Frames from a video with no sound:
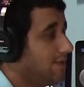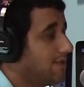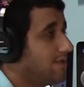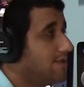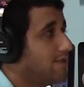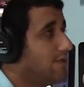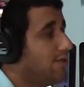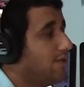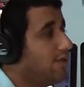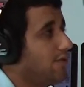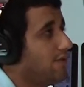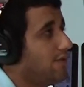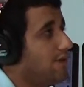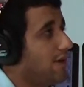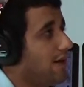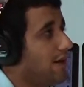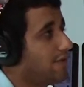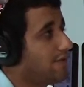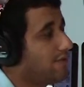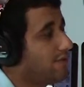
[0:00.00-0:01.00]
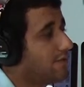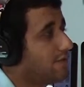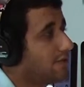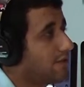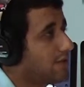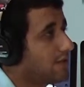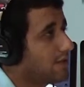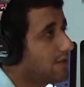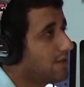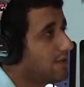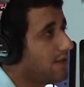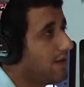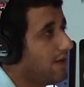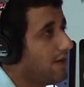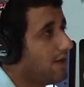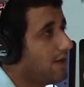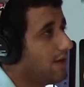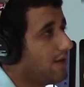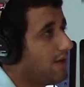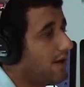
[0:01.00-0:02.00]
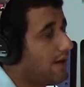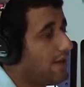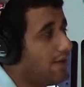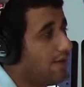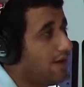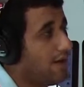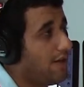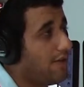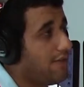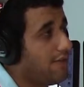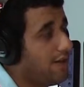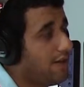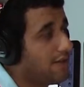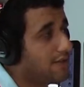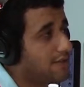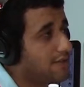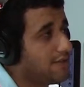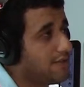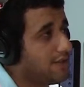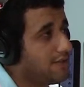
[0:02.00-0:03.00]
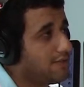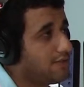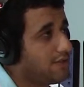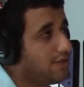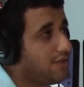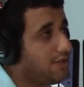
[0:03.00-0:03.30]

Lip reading: So after, at that time,